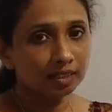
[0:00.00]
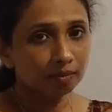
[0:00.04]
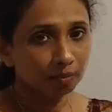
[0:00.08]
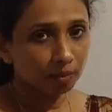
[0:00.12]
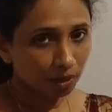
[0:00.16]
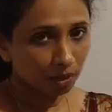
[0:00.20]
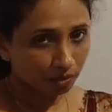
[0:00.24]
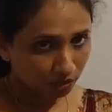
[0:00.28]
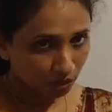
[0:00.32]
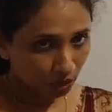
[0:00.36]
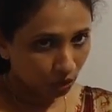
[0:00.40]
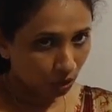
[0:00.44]

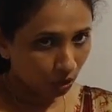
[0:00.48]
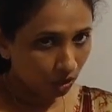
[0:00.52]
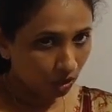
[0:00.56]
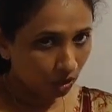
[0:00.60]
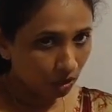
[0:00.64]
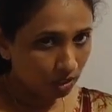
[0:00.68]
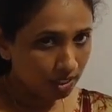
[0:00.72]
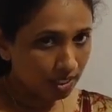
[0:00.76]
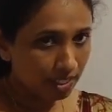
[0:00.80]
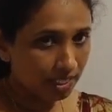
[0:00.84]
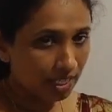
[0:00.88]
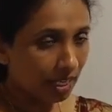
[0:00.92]
profit or
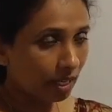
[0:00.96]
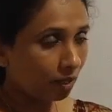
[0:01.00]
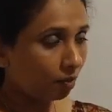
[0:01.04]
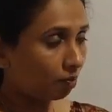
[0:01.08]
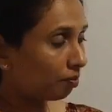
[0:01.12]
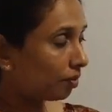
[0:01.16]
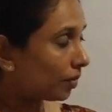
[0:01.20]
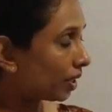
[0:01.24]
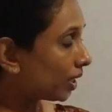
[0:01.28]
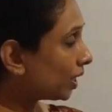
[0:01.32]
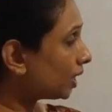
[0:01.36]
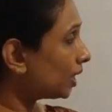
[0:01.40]
loss
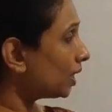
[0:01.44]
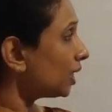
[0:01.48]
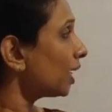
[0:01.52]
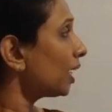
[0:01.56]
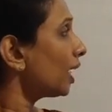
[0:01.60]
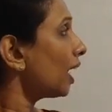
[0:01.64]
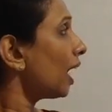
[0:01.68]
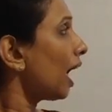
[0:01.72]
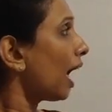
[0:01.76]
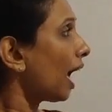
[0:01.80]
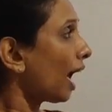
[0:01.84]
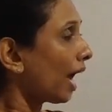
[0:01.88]

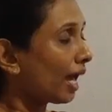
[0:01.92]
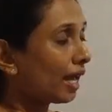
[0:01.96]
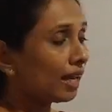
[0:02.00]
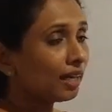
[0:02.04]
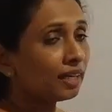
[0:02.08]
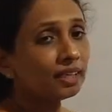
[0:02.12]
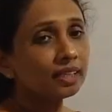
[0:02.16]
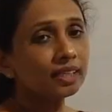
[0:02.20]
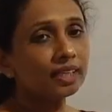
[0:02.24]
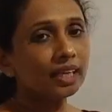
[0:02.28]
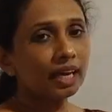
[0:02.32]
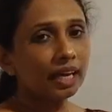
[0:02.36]
statement,
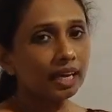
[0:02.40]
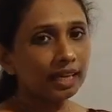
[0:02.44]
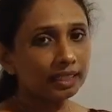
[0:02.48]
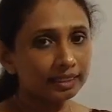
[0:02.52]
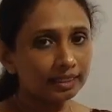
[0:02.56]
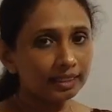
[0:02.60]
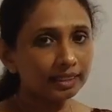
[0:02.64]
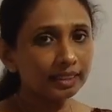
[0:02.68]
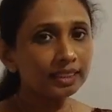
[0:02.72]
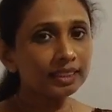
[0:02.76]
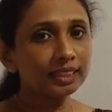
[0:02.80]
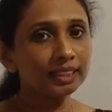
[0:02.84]
and
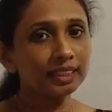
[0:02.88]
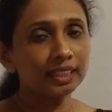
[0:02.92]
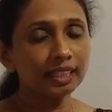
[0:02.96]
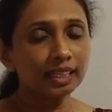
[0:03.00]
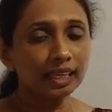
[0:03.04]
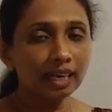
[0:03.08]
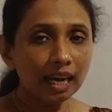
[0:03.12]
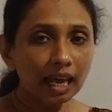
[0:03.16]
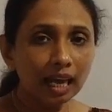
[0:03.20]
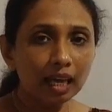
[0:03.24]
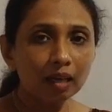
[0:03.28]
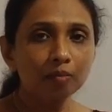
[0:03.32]
assets,
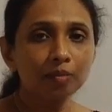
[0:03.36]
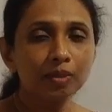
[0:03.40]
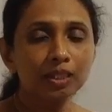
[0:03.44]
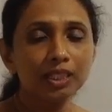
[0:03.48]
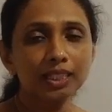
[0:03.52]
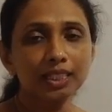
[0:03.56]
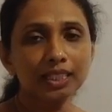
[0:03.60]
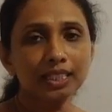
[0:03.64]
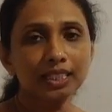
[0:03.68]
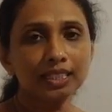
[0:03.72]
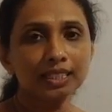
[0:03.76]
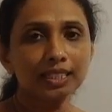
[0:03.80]

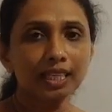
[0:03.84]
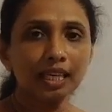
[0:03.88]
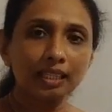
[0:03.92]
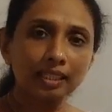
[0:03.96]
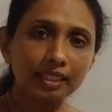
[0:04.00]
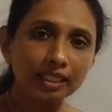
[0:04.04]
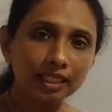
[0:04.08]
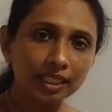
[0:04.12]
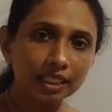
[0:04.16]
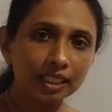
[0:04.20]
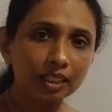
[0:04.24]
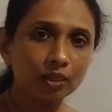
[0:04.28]
liabilities
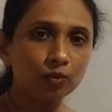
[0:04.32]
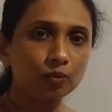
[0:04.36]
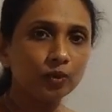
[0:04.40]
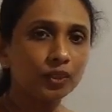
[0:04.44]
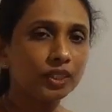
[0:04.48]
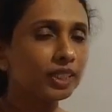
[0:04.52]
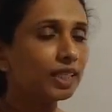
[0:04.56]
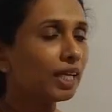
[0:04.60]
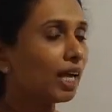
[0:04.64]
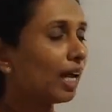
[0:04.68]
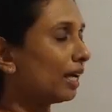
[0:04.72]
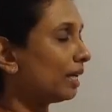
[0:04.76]
and the
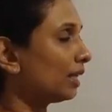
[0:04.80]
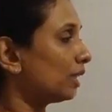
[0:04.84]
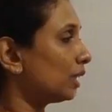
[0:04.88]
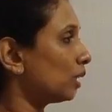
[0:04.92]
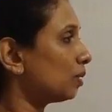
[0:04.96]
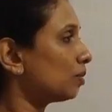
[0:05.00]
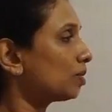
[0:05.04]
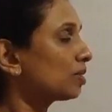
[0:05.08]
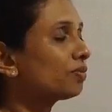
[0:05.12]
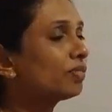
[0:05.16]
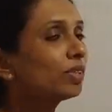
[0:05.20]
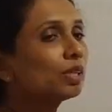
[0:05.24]
equity
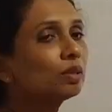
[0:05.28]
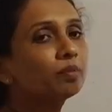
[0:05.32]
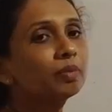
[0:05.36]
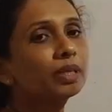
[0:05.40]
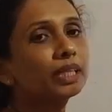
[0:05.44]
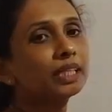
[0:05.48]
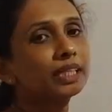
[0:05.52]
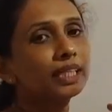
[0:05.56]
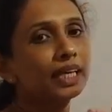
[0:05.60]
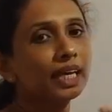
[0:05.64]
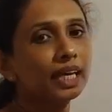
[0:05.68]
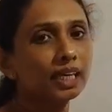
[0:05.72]
items will
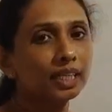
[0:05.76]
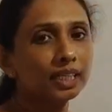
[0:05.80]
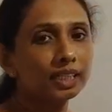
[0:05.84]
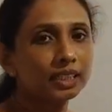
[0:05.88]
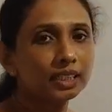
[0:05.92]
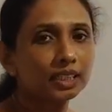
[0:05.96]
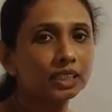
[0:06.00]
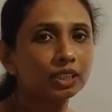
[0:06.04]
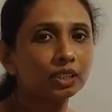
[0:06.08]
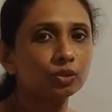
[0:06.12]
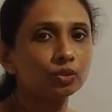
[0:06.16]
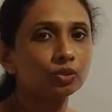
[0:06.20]
be
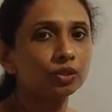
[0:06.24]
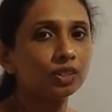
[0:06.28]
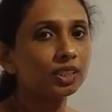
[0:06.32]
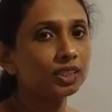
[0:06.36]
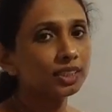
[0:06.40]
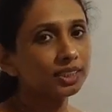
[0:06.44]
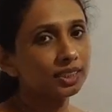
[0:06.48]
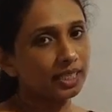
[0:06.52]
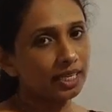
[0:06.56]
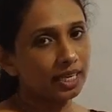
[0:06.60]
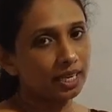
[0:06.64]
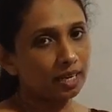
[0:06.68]
taken into the
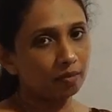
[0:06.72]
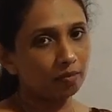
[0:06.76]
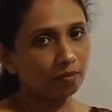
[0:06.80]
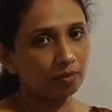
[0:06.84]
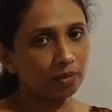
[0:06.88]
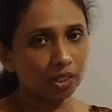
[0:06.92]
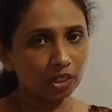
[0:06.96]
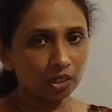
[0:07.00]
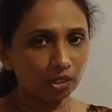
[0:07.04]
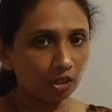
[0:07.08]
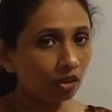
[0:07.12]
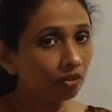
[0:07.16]

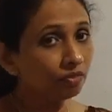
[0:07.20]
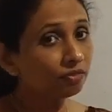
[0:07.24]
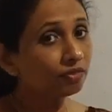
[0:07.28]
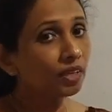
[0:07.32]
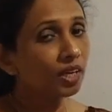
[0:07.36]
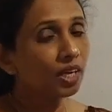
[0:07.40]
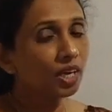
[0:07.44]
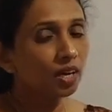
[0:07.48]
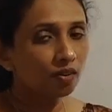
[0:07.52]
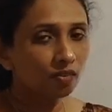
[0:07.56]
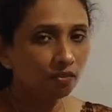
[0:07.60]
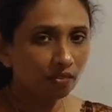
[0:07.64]
statement
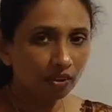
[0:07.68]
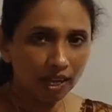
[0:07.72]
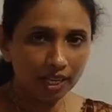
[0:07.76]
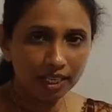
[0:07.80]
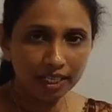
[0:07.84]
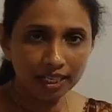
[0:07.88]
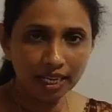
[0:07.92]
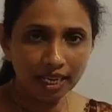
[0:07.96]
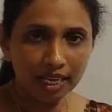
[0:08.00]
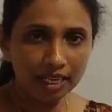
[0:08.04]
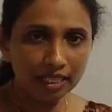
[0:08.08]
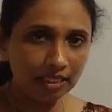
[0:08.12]
of
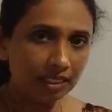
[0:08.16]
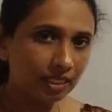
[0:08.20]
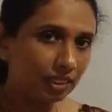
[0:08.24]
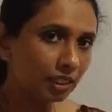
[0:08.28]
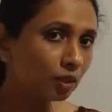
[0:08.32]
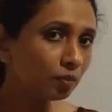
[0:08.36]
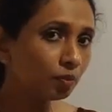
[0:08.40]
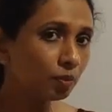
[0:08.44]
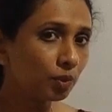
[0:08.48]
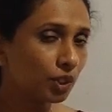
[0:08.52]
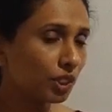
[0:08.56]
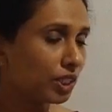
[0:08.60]

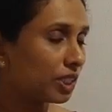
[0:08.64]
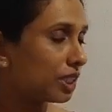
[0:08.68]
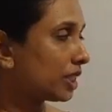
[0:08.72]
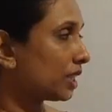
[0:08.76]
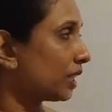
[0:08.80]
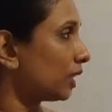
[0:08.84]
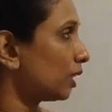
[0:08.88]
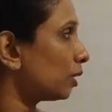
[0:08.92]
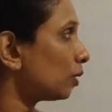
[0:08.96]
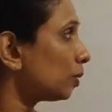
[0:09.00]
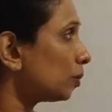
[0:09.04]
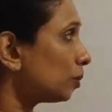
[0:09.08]
financial
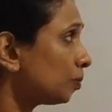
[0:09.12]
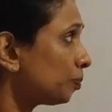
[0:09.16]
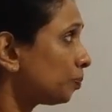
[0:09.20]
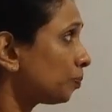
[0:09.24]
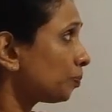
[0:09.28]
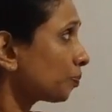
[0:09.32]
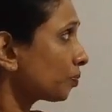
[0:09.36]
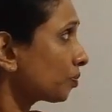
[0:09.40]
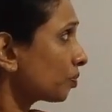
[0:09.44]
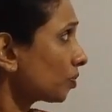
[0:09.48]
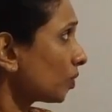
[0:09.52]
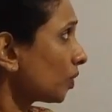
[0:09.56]
position.
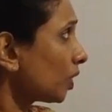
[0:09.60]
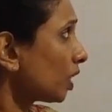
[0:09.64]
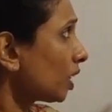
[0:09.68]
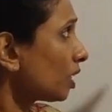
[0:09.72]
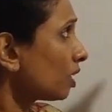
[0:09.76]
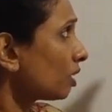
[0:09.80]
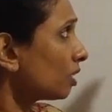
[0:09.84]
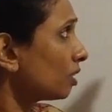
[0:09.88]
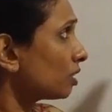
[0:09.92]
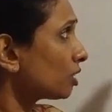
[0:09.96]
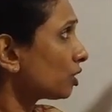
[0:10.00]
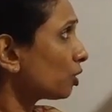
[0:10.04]

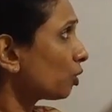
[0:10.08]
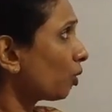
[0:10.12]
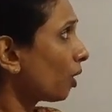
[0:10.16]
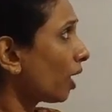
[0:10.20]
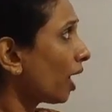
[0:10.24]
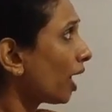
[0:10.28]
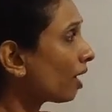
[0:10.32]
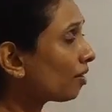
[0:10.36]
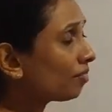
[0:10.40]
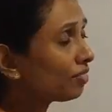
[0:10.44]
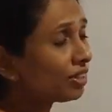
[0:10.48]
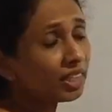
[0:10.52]

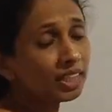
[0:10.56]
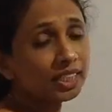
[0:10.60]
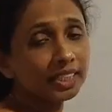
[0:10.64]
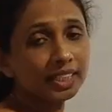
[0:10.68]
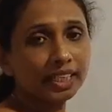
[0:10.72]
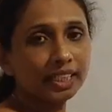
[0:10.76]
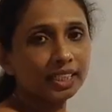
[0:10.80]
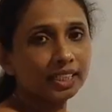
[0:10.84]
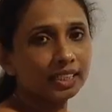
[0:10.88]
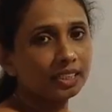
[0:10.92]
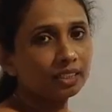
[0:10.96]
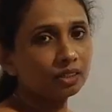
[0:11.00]
So having
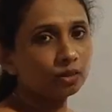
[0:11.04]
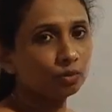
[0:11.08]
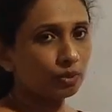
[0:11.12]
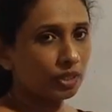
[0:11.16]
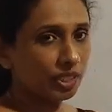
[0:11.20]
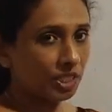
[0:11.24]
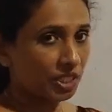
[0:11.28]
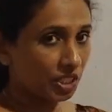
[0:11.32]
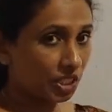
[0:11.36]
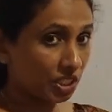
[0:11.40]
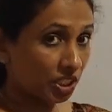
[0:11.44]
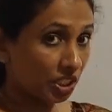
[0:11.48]
read the
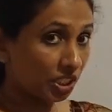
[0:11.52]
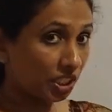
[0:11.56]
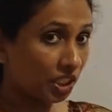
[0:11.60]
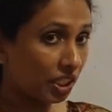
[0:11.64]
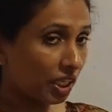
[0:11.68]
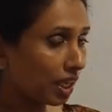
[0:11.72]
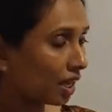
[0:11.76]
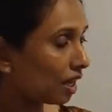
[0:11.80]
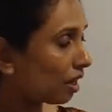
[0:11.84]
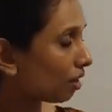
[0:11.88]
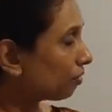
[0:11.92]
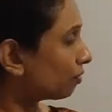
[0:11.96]
question
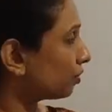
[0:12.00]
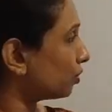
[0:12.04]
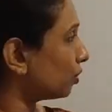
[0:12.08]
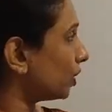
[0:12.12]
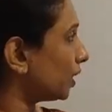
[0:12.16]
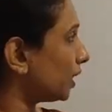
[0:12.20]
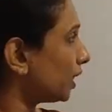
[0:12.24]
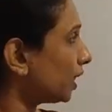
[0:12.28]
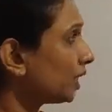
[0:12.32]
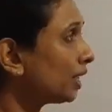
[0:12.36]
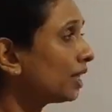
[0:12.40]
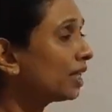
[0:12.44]

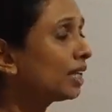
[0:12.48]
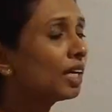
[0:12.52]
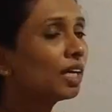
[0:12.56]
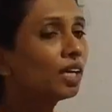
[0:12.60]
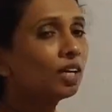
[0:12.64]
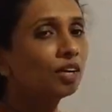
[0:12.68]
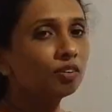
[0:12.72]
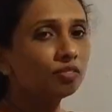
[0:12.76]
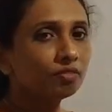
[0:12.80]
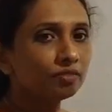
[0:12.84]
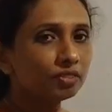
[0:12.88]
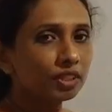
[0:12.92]

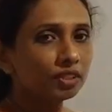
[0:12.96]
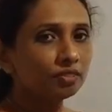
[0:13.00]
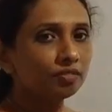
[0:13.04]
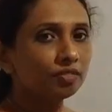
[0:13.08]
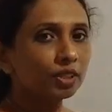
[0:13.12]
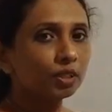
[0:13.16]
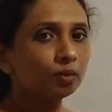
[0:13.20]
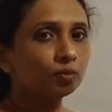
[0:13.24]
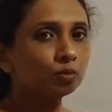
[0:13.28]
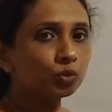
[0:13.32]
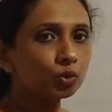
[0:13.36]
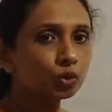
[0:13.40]
carefully, we
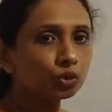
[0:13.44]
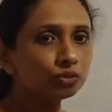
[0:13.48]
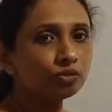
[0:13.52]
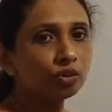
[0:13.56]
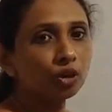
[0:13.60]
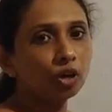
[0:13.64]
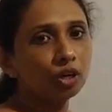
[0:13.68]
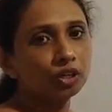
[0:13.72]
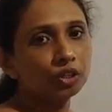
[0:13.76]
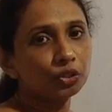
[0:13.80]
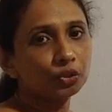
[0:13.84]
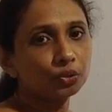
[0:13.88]
will move
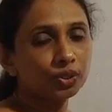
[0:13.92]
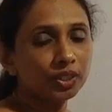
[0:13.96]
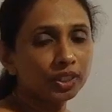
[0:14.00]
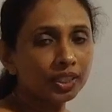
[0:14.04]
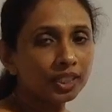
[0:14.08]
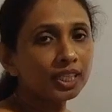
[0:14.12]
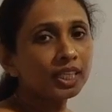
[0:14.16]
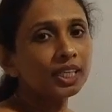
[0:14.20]
on to